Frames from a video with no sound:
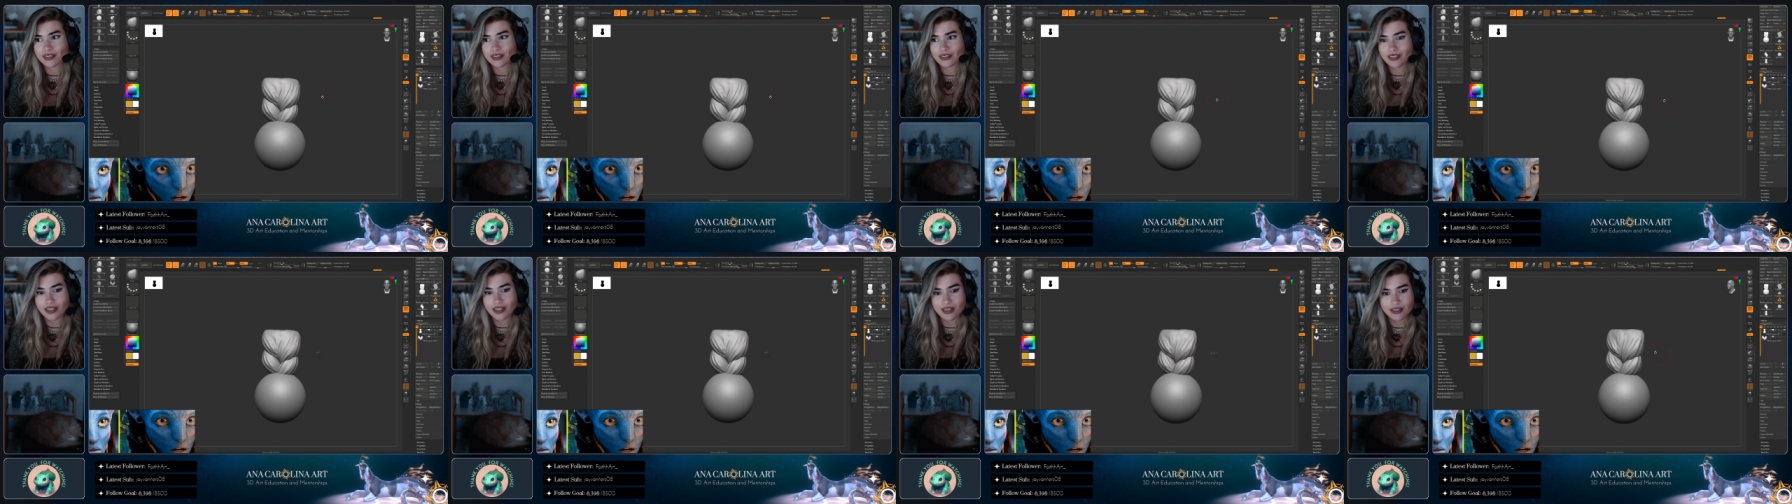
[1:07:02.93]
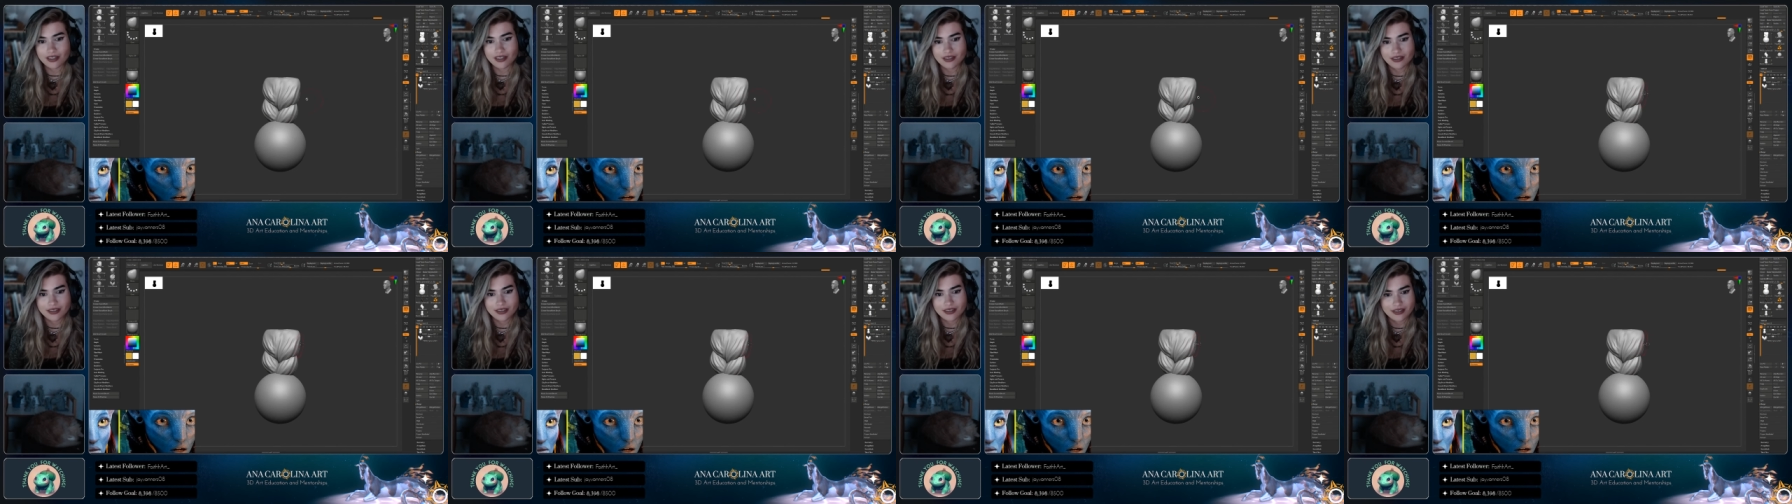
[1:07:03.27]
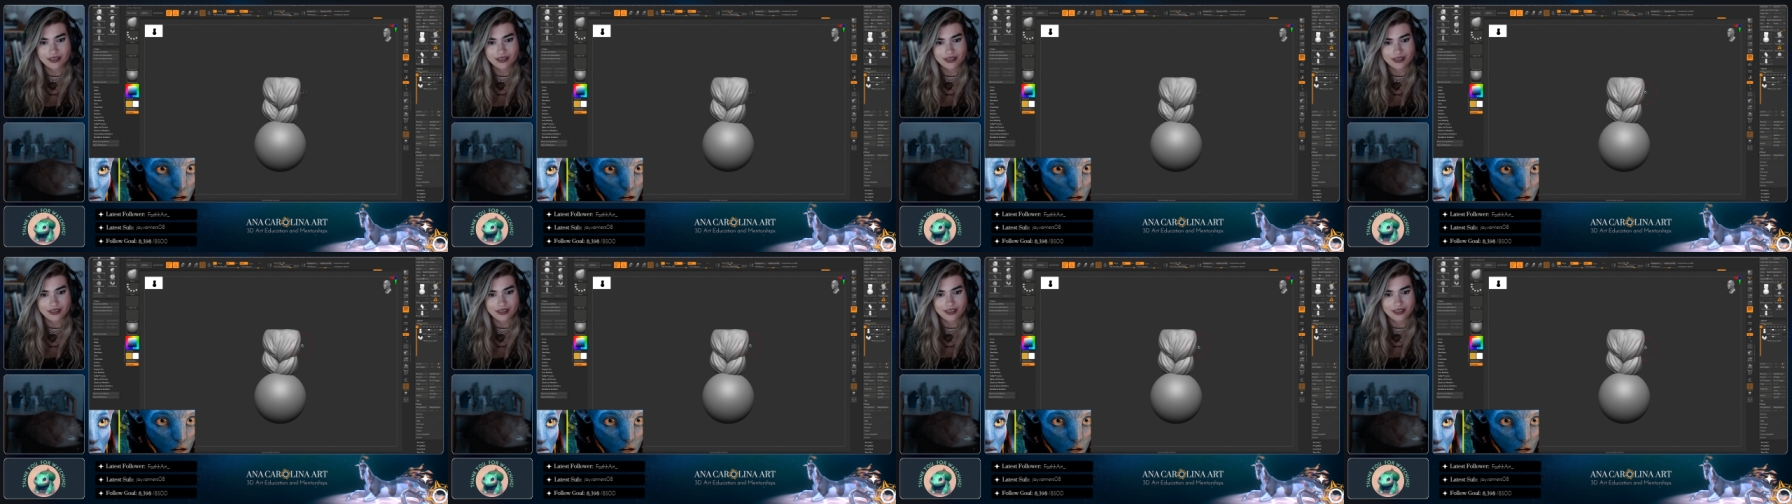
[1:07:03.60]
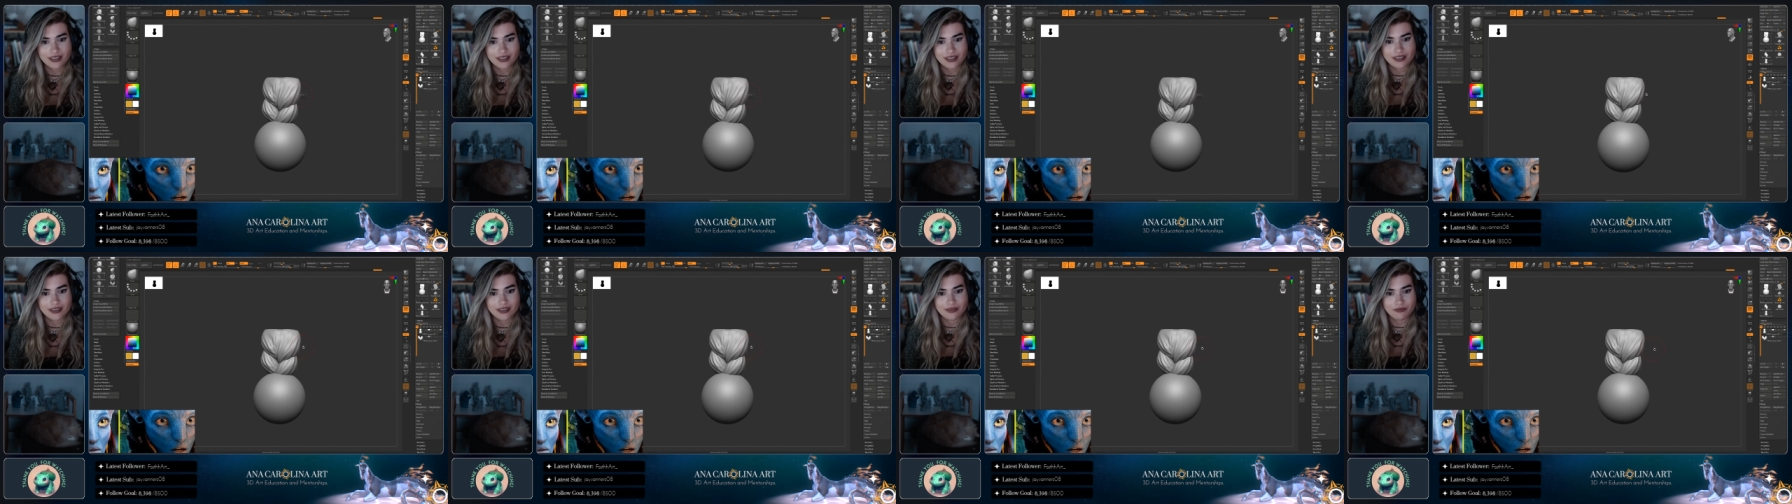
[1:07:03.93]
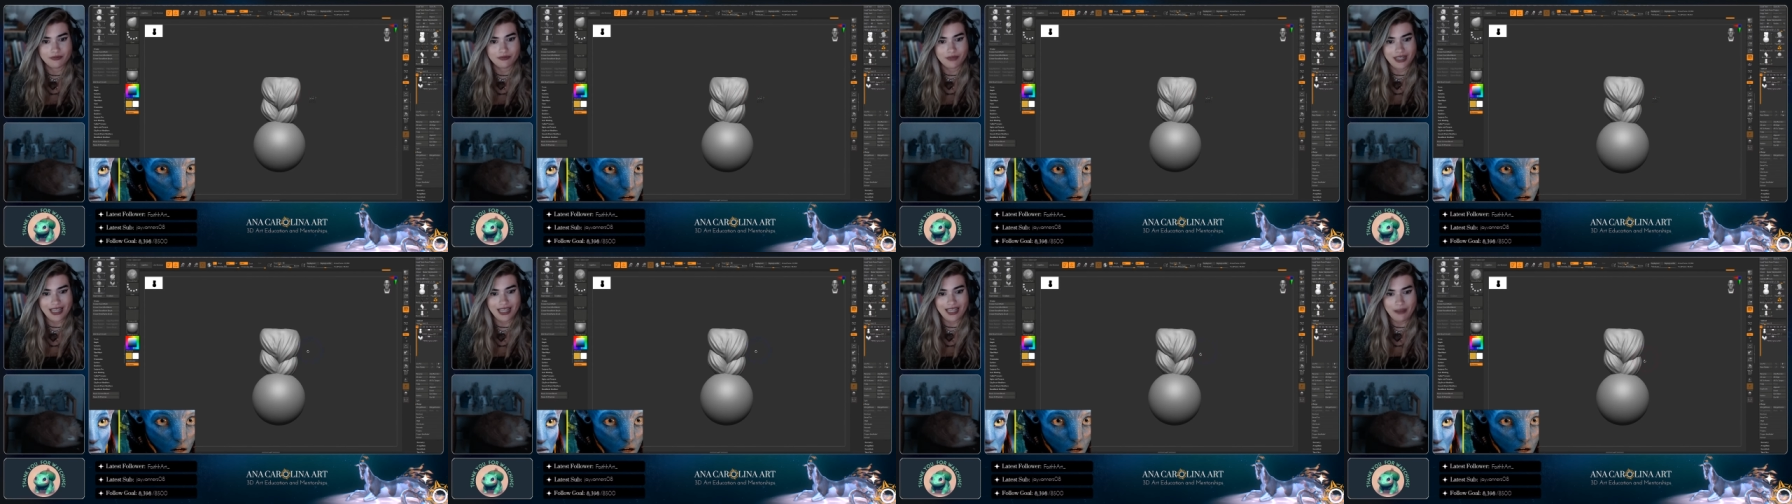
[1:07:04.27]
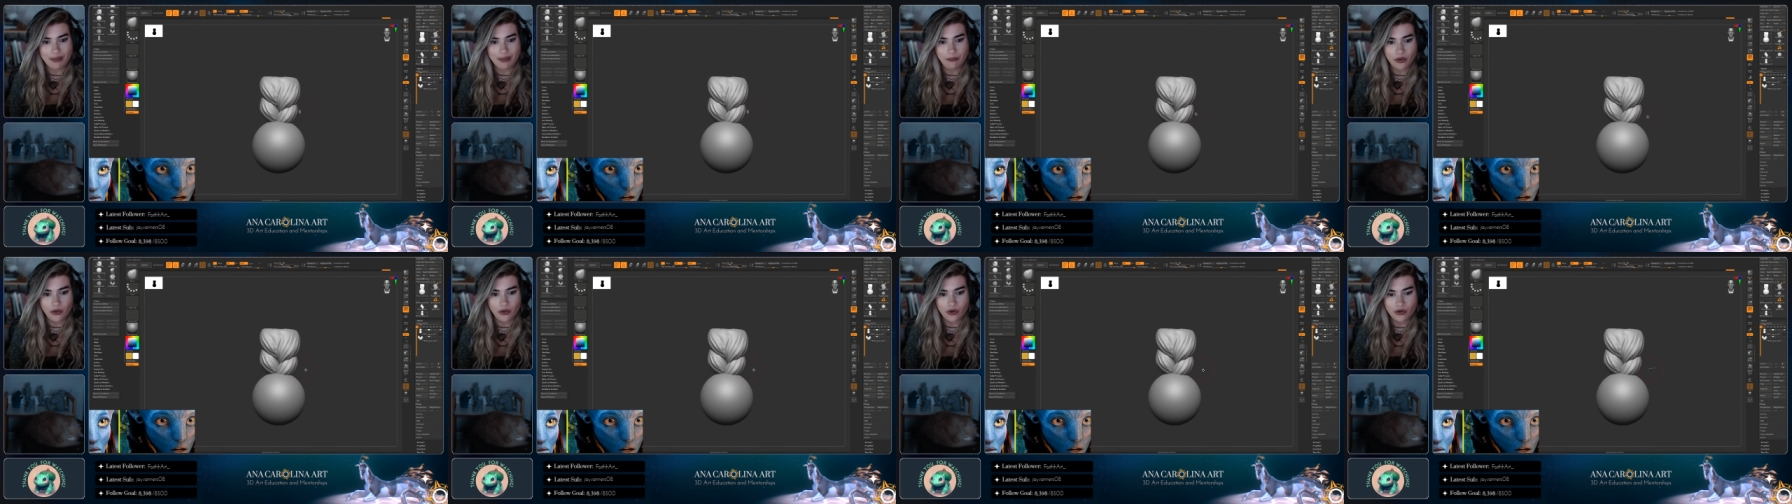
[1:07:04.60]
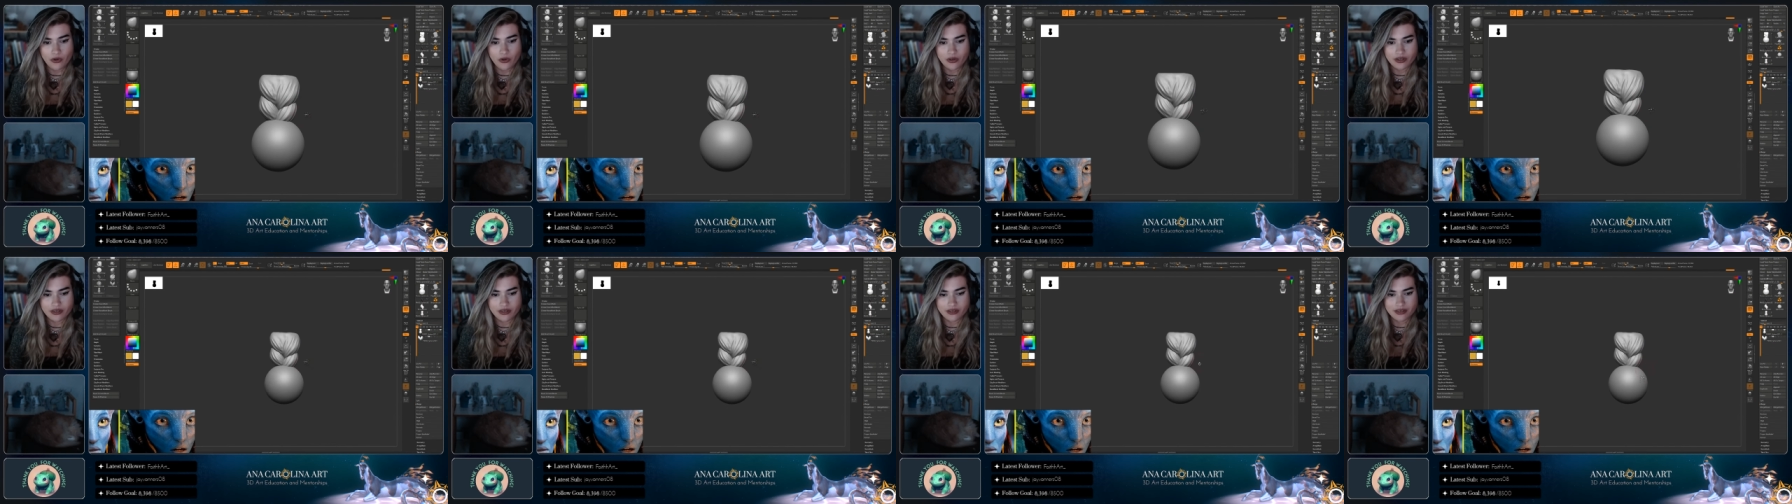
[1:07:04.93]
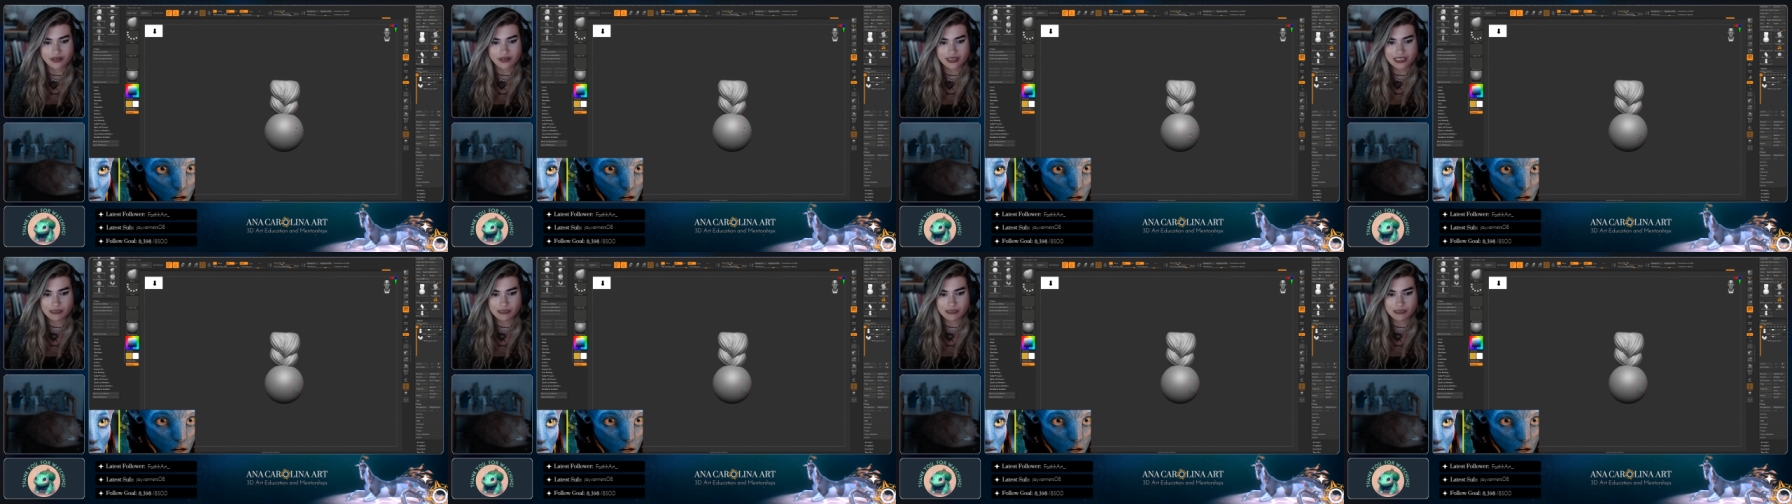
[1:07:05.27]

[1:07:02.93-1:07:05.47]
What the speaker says: this done. My light broke,